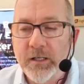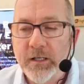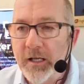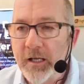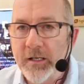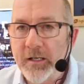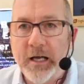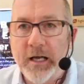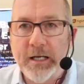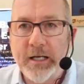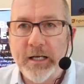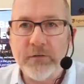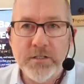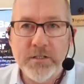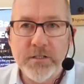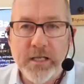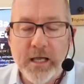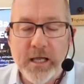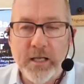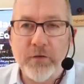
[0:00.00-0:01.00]
An iris
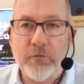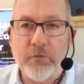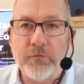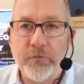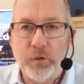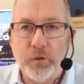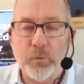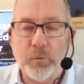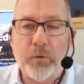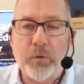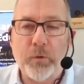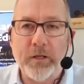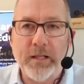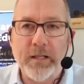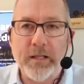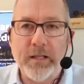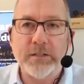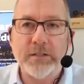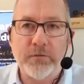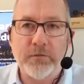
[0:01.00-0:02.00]
scan, a fingerprint,
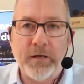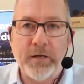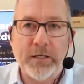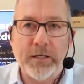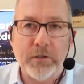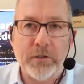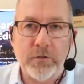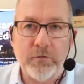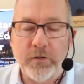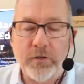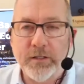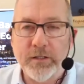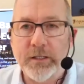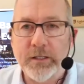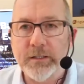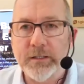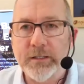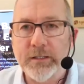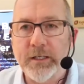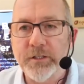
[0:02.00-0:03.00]
that's a factor of
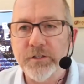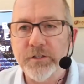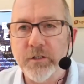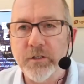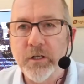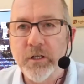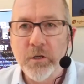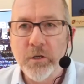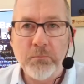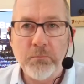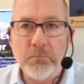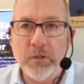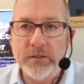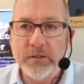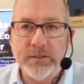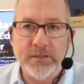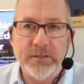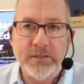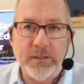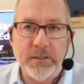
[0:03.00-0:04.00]
authentication.
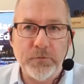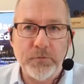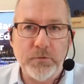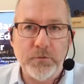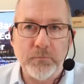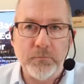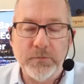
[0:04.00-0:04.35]
Multi right.